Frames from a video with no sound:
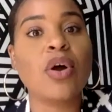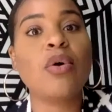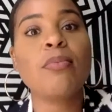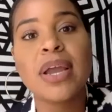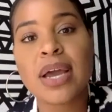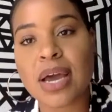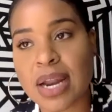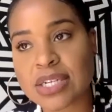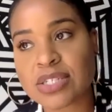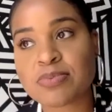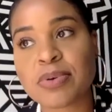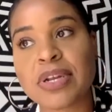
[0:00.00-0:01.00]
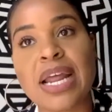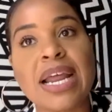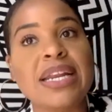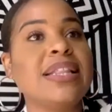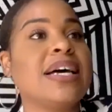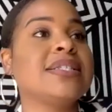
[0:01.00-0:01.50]
Oh my God, I just put $90,000
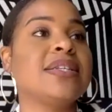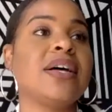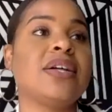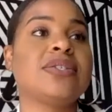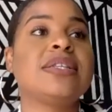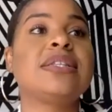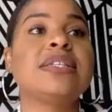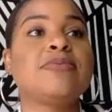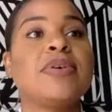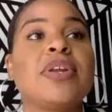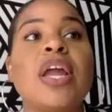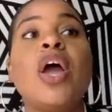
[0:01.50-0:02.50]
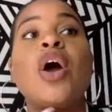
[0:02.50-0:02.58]
in this building.